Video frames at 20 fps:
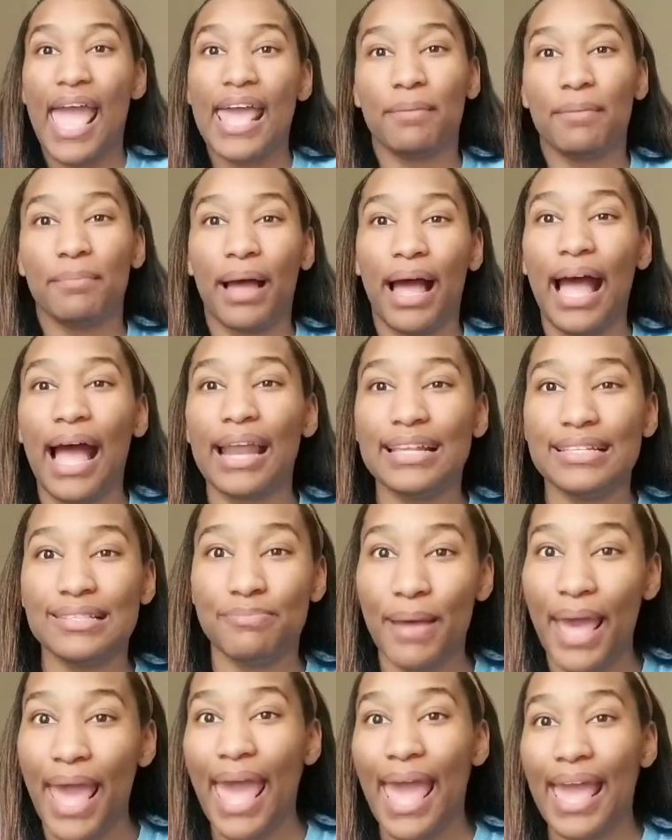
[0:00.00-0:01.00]
and behind his
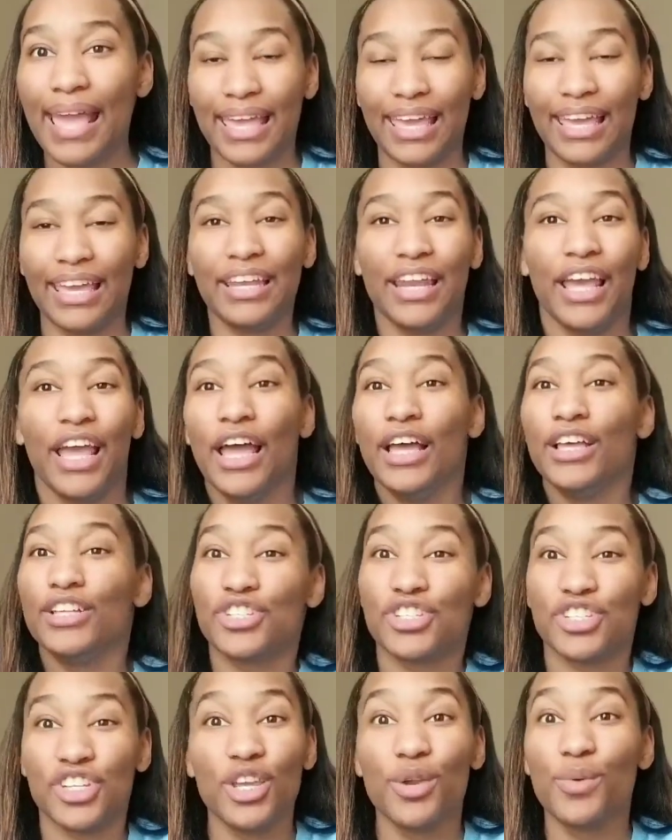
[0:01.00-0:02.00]
back. And
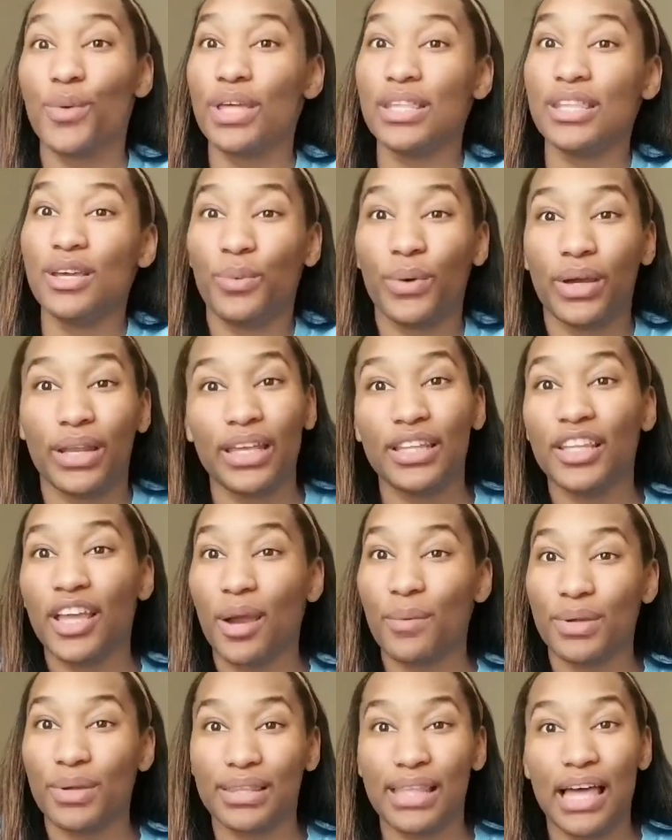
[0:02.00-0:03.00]
she really went in there
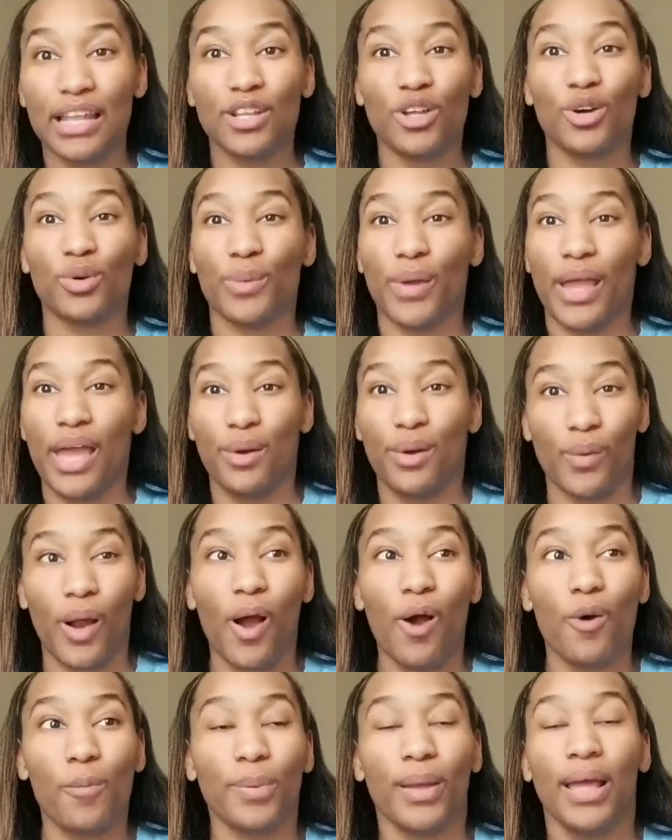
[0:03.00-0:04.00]
with that little red
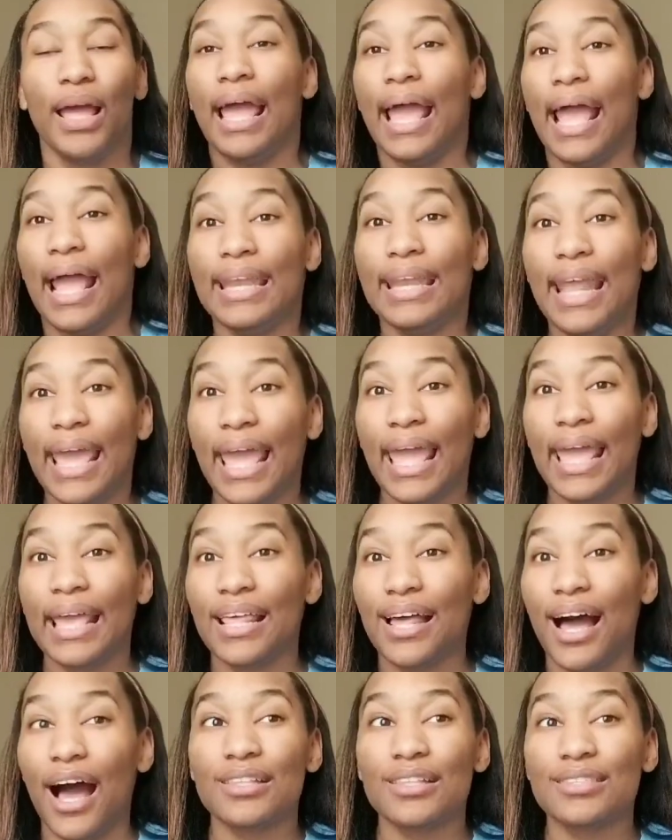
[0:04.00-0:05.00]
rope. And then
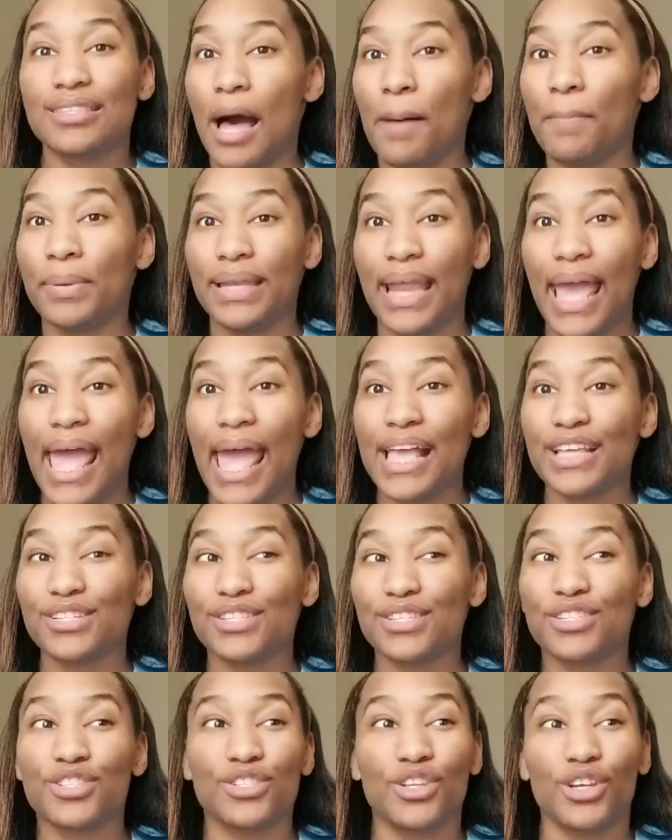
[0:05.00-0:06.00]
on top of that,
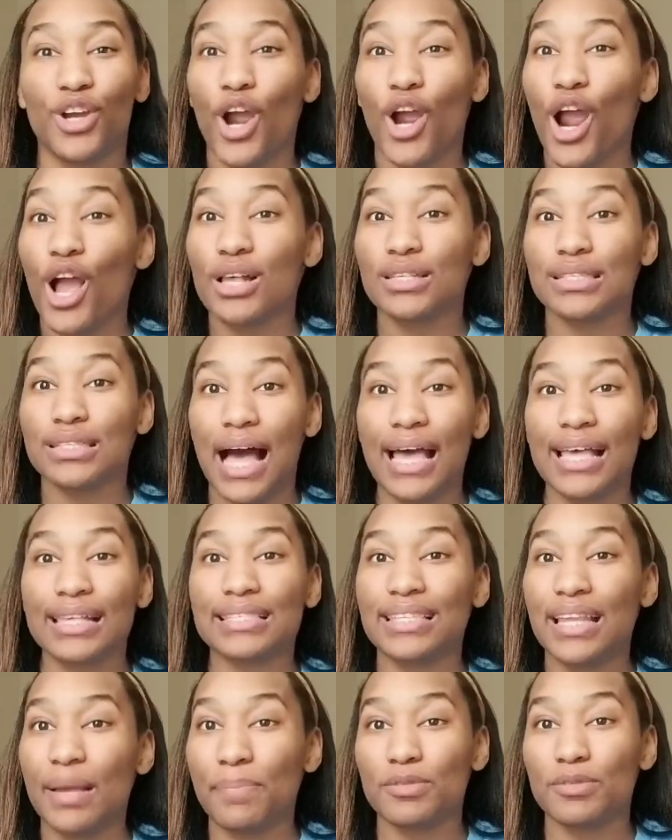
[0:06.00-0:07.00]
the girl saw his
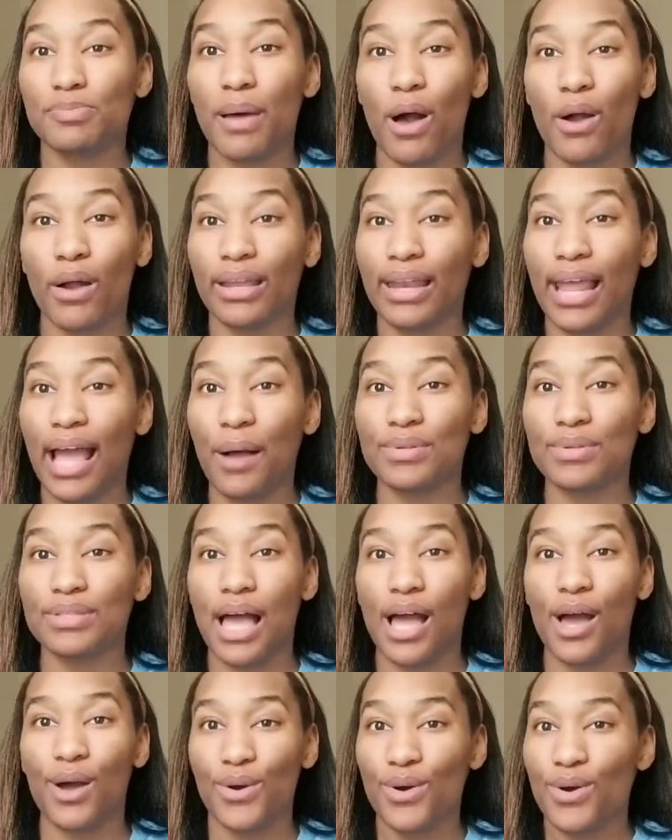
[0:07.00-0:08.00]
nipples poking out, was
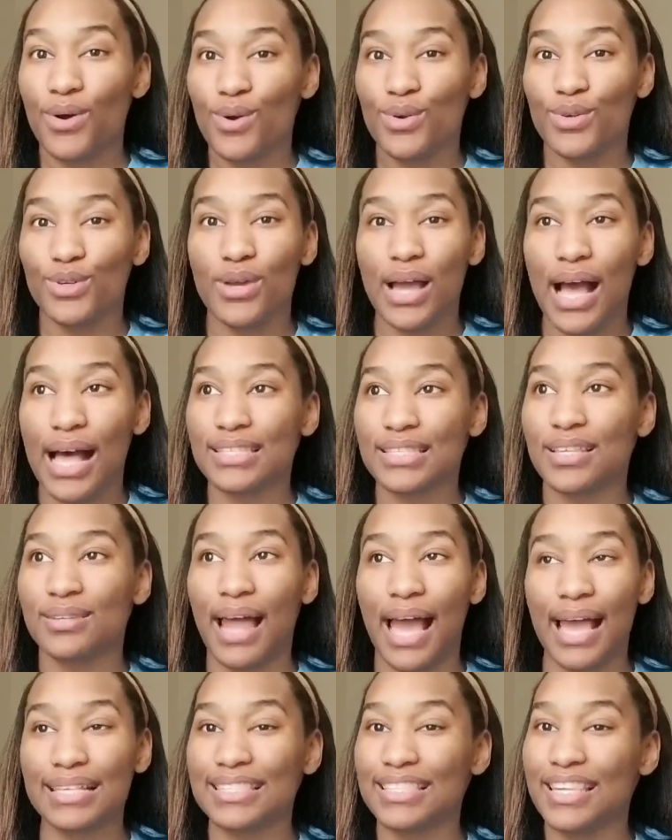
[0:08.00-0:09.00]
like, ooh, you got some
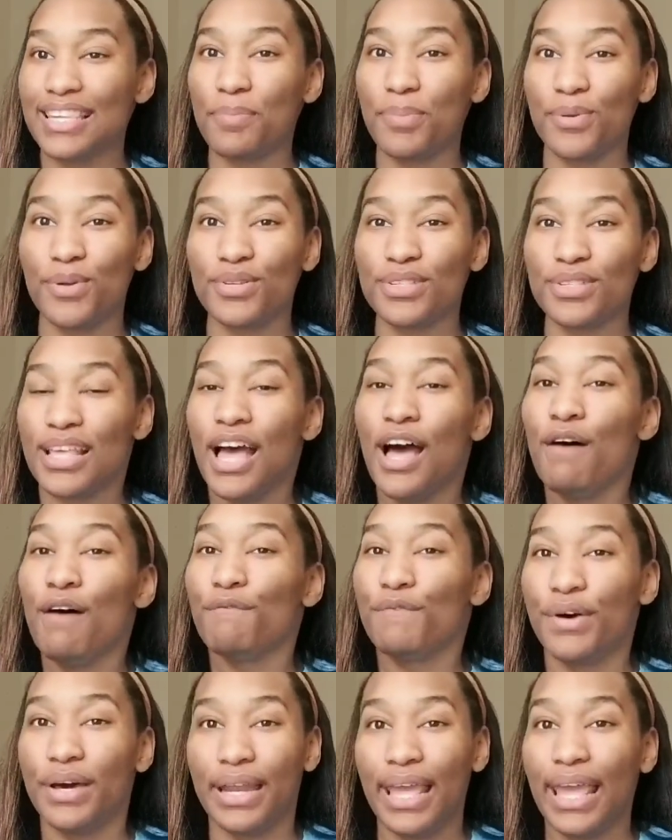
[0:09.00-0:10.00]
nice nipples
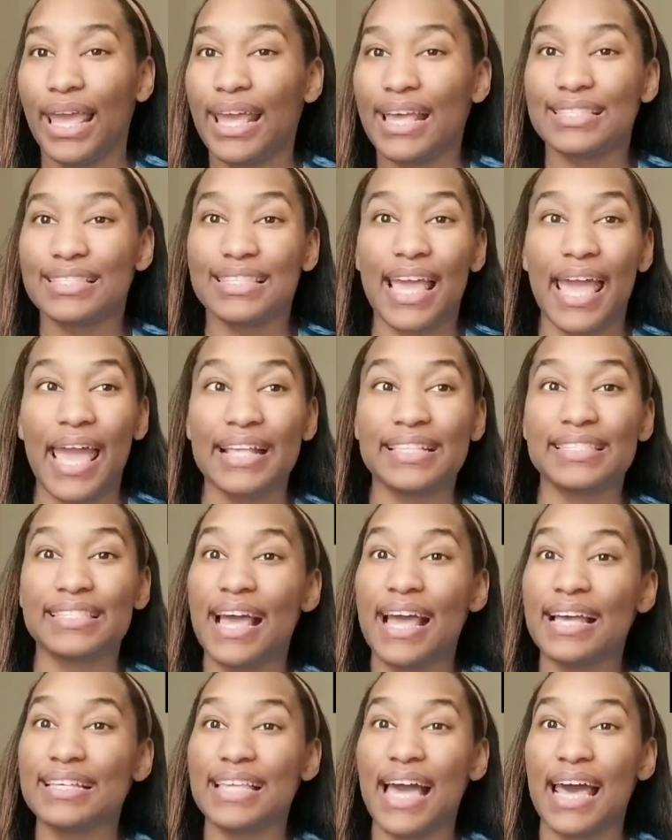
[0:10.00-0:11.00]
for this. And Tay
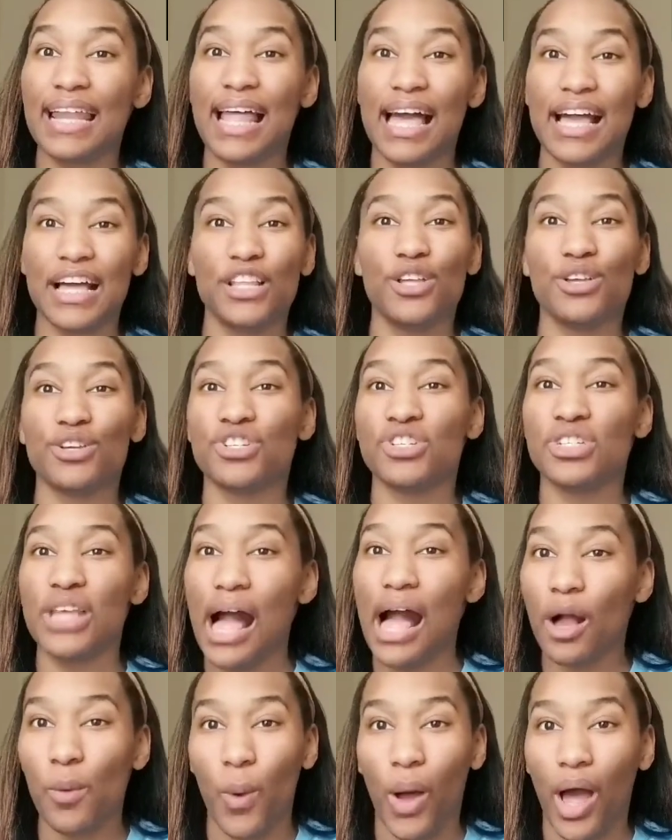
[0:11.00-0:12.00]
out like a little shock
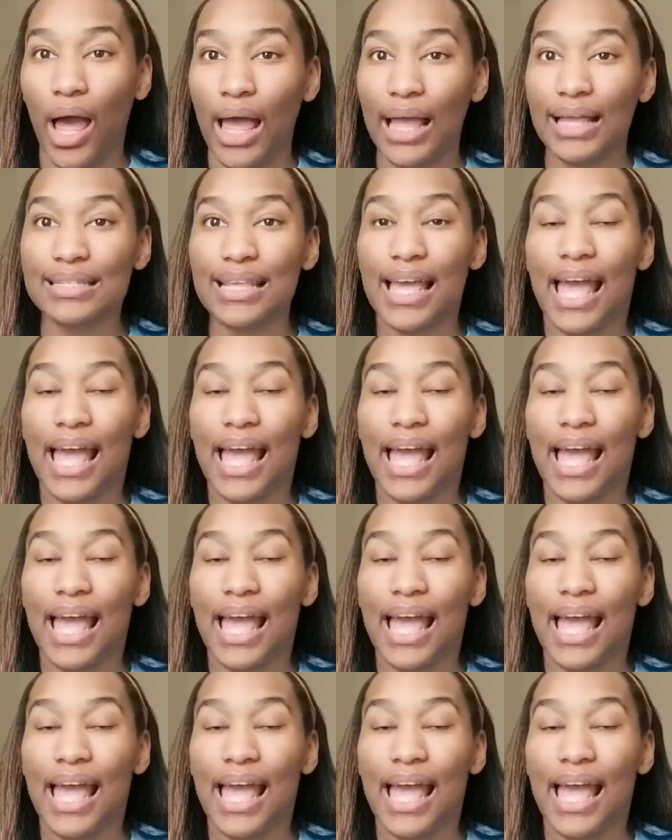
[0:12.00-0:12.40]
wand.